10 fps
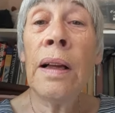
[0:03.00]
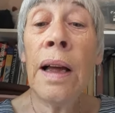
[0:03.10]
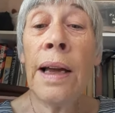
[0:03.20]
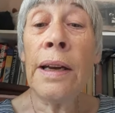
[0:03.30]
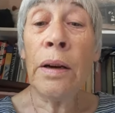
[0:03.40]

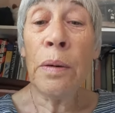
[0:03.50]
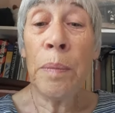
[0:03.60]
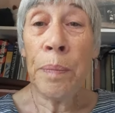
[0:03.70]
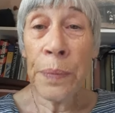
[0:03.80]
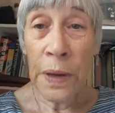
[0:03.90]
Hello,
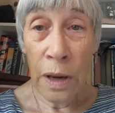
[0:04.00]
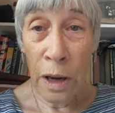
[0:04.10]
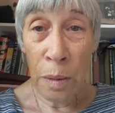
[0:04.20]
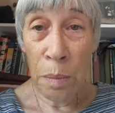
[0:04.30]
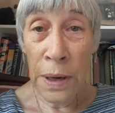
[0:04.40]

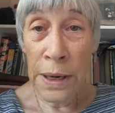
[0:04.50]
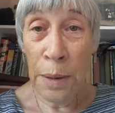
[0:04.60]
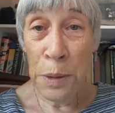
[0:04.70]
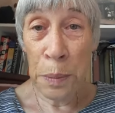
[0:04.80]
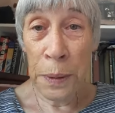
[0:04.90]
my
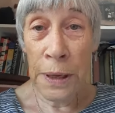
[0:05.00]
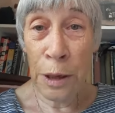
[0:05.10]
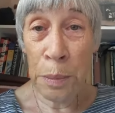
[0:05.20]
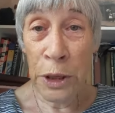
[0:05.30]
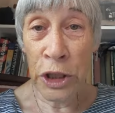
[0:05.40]
name's
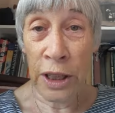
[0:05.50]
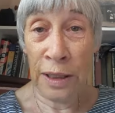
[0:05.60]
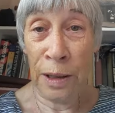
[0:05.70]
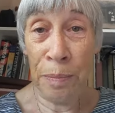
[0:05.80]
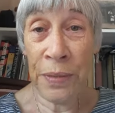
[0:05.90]
Penelope
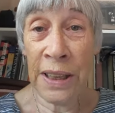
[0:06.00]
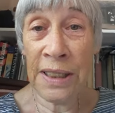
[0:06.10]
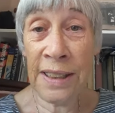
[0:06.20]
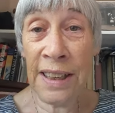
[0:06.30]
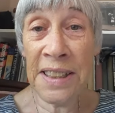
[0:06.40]
Shuttle,
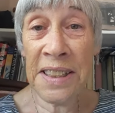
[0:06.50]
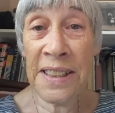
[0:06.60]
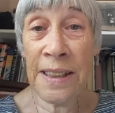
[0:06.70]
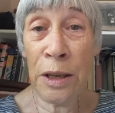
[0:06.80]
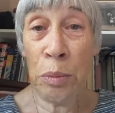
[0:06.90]
and I'd like to
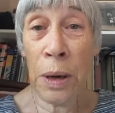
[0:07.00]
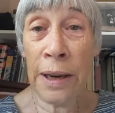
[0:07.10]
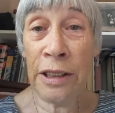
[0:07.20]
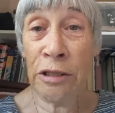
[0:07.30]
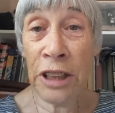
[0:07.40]
send
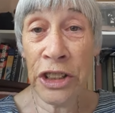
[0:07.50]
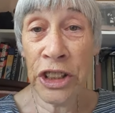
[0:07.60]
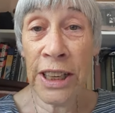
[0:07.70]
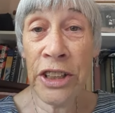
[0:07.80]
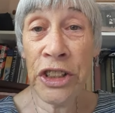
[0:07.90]
my
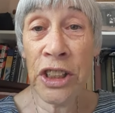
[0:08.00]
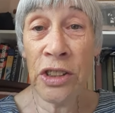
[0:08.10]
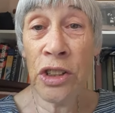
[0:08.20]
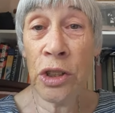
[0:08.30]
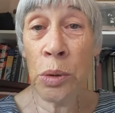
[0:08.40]

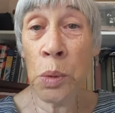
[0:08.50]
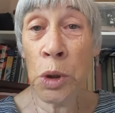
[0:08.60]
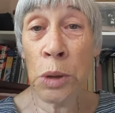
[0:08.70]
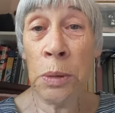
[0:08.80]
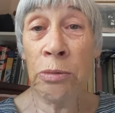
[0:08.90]
congratulations to
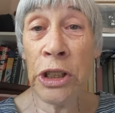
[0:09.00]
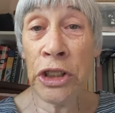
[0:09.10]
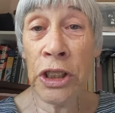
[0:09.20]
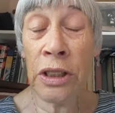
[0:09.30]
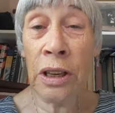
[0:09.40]
Autumn and
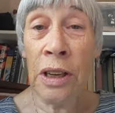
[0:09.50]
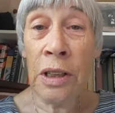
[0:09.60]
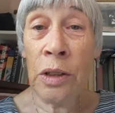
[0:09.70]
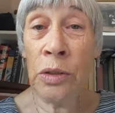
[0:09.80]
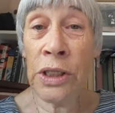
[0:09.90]
Richard
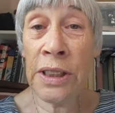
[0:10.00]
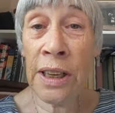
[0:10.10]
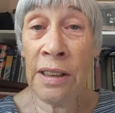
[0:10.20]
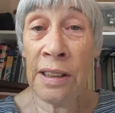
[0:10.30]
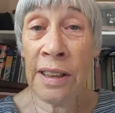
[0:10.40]
on the
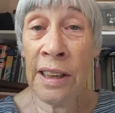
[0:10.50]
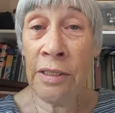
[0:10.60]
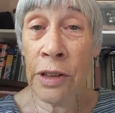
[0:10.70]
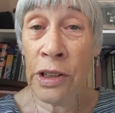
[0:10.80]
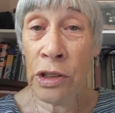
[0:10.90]
10th
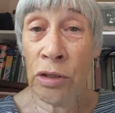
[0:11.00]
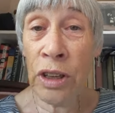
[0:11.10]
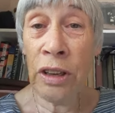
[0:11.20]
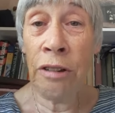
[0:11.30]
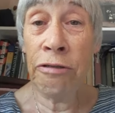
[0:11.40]

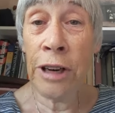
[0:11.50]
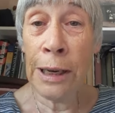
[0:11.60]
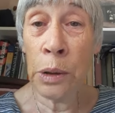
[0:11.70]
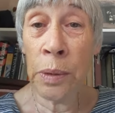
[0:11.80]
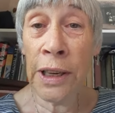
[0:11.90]
anniversary of
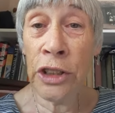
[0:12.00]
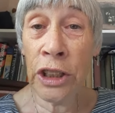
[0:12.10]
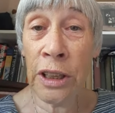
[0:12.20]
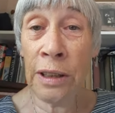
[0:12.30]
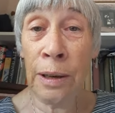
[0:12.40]
Reliquary
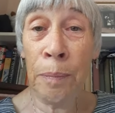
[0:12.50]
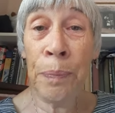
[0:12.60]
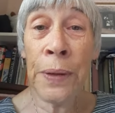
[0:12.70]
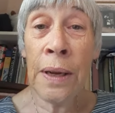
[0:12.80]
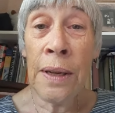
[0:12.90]
Journal.
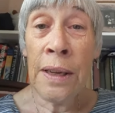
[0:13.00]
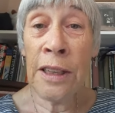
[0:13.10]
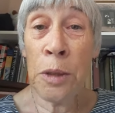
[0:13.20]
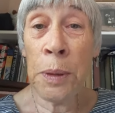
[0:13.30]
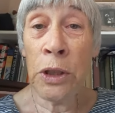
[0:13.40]

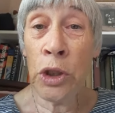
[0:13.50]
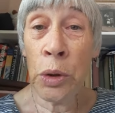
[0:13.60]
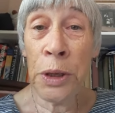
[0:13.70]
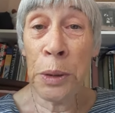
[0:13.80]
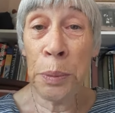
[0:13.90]
It's been a
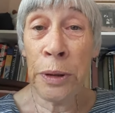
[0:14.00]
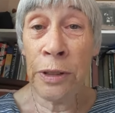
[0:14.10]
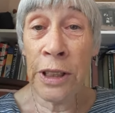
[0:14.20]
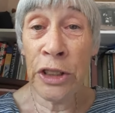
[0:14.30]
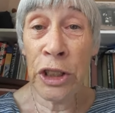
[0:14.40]
joy and a
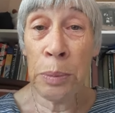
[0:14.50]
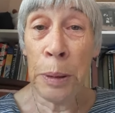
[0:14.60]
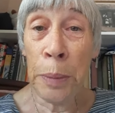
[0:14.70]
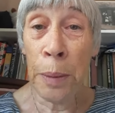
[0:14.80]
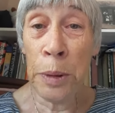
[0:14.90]
privilege to be
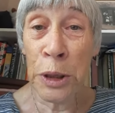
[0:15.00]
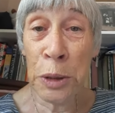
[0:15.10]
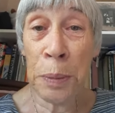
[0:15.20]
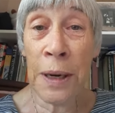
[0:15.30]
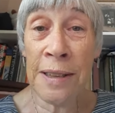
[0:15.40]

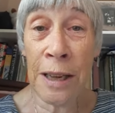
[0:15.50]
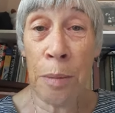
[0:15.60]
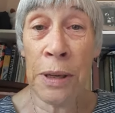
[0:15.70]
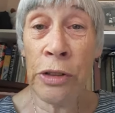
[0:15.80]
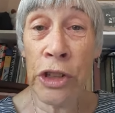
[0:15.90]
published by
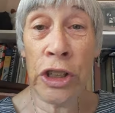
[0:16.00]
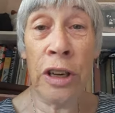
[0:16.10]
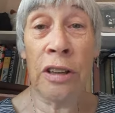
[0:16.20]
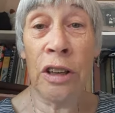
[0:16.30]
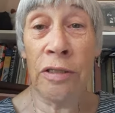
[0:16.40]
them in the
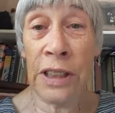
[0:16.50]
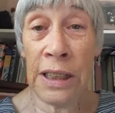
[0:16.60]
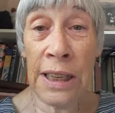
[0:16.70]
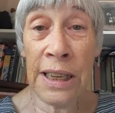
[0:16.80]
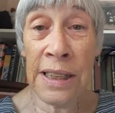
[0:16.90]
journal over the
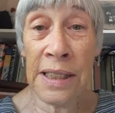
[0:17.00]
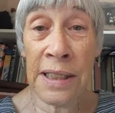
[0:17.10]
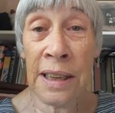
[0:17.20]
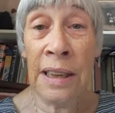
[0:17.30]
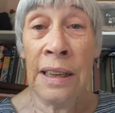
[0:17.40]
years,